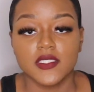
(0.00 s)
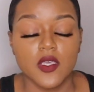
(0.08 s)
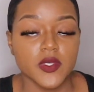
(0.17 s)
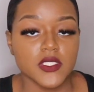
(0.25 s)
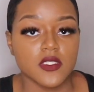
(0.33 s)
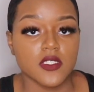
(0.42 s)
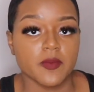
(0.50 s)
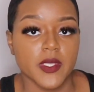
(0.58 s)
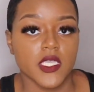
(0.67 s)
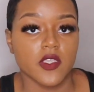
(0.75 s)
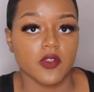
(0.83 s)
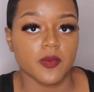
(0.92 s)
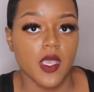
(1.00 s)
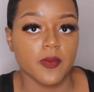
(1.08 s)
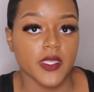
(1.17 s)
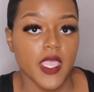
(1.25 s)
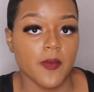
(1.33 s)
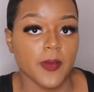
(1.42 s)
I went to the Dominican
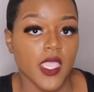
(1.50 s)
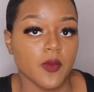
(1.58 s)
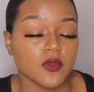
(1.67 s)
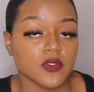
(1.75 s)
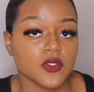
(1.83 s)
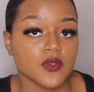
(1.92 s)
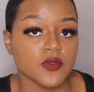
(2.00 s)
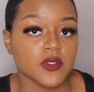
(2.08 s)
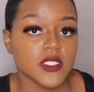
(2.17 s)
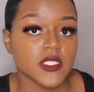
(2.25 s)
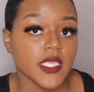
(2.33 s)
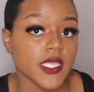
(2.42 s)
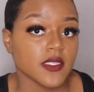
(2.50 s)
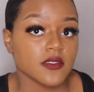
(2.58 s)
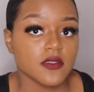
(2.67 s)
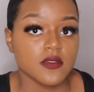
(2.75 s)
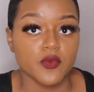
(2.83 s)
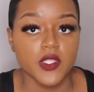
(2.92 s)
Republic, I'm able to
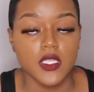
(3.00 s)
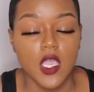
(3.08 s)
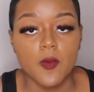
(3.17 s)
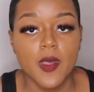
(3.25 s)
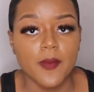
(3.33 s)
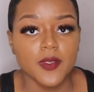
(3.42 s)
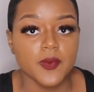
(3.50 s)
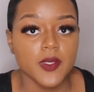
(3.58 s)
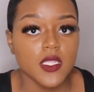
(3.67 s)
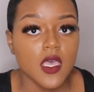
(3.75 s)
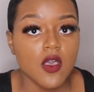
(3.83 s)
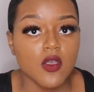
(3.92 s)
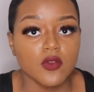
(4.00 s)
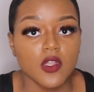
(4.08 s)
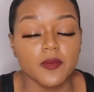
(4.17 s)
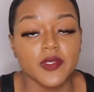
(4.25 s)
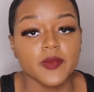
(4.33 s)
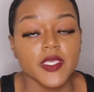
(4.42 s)
sit with no boppy pillow,
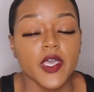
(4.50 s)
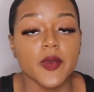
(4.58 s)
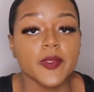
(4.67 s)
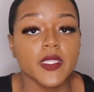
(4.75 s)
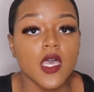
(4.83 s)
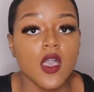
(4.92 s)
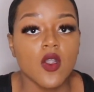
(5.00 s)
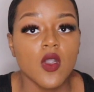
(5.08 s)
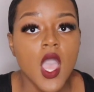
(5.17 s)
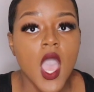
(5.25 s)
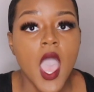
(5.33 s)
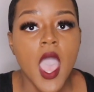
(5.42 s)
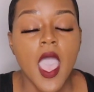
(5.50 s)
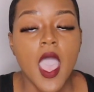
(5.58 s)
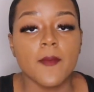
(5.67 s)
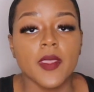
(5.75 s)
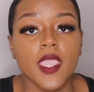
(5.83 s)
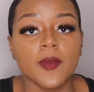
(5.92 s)
no BBL pillow.
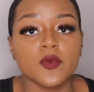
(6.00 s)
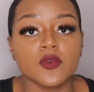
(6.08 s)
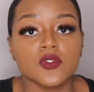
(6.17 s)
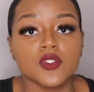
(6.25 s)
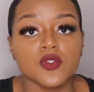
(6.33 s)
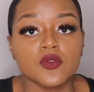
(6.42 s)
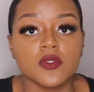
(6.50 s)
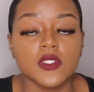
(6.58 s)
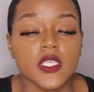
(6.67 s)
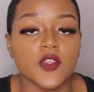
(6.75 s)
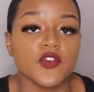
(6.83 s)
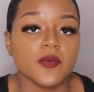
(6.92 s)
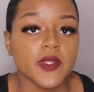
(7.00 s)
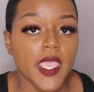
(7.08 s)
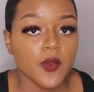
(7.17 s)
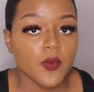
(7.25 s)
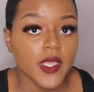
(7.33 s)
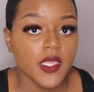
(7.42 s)
I'm able to sit from
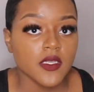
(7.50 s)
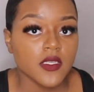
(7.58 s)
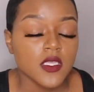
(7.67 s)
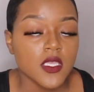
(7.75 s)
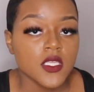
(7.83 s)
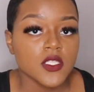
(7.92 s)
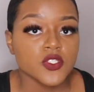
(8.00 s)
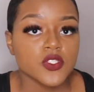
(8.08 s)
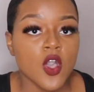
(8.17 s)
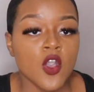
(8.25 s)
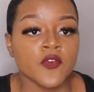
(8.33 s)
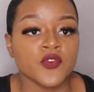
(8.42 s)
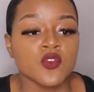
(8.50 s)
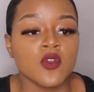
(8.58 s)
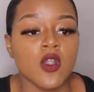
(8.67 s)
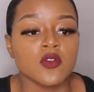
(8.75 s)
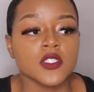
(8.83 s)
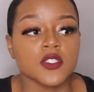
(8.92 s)
day one. So if you
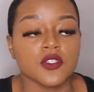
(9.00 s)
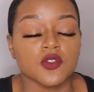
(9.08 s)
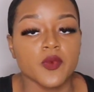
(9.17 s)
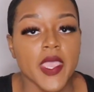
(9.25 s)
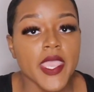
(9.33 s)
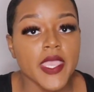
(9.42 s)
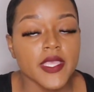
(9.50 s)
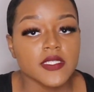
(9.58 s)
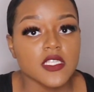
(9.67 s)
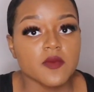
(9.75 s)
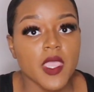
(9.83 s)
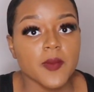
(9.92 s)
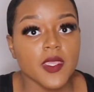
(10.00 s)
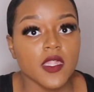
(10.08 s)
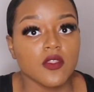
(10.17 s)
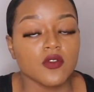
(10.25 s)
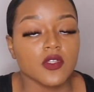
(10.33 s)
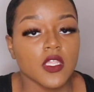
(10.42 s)
go to the US, it might be a
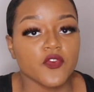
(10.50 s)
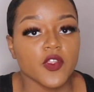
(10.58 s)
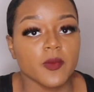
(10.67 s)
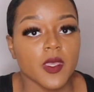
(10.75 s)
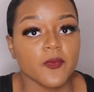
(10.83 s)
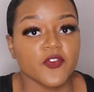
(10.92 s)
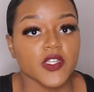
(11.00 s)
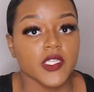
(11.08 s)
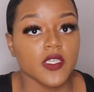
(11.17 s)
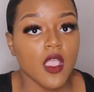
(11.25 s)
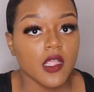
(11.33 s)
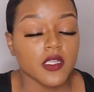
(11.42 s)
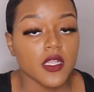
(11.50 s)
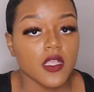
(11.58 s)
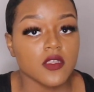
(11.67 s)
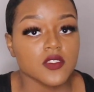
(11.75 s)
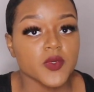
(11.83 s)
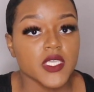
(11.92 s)
little different, but for DR
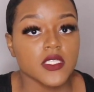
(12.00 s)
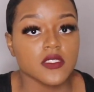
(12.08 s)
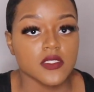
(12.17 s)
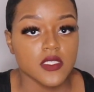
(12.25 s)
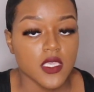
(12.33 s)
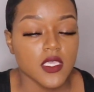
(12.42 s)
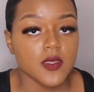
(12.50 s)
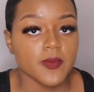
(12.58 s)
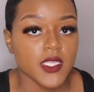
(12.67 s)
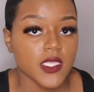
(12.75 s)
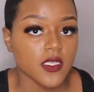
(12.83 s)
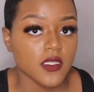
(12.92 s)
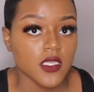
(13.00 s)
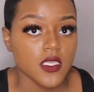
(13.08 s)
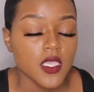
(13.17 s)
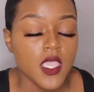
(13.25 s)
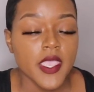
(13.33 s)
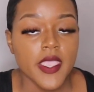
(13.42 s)
girls, we can sit
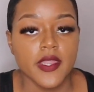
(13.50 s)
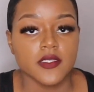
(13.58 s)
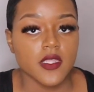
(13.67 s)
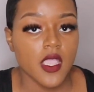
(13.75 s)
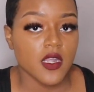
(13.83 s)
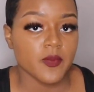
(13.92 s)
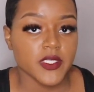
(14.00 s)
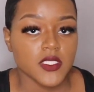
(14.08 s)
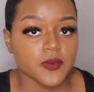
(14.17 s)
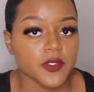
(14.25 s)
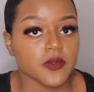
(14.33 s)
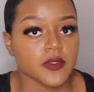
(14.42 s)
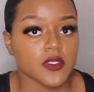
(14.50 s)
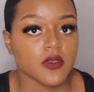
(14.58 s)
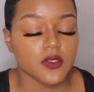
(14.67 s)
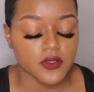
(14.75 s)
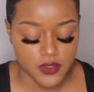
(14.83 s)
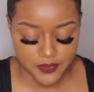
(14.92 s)
immediately and it's not gonna mess up your
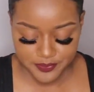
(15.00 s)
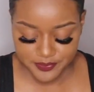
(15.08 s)
results.